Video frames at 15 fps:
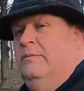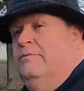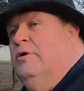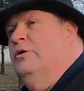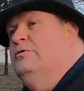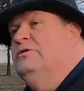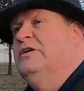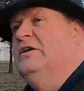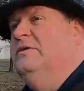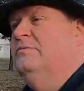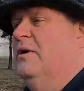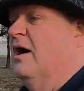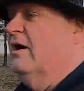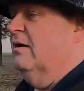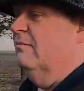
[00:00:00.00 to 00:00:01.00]

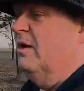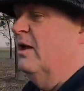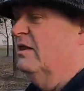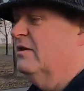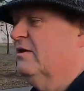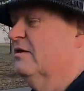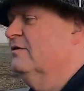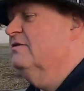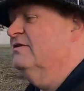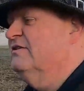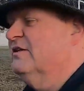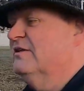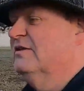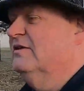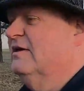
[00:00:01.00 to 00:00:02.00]
protein molecules
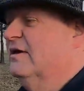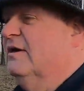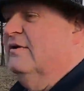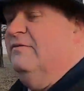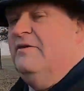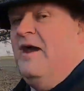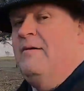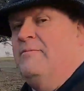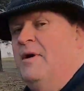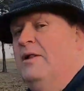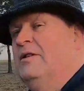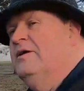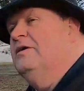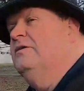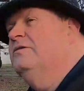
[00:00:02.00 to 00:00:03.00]
and fat
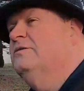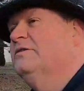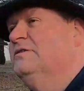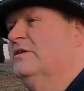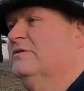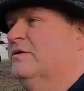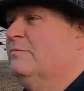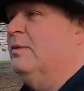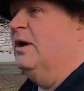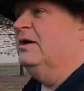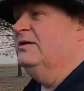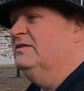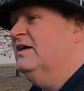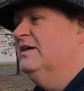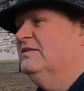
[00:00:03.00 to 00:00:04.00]
molecules, and your
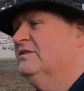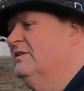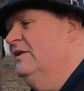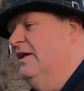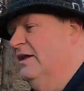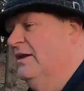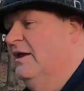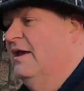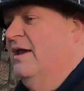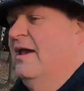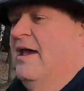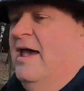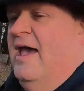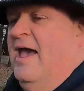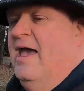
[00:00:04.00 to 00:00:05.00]
body takes it in,
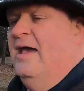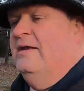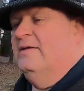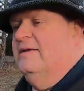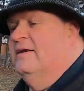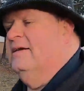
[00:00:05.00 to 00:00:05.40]
and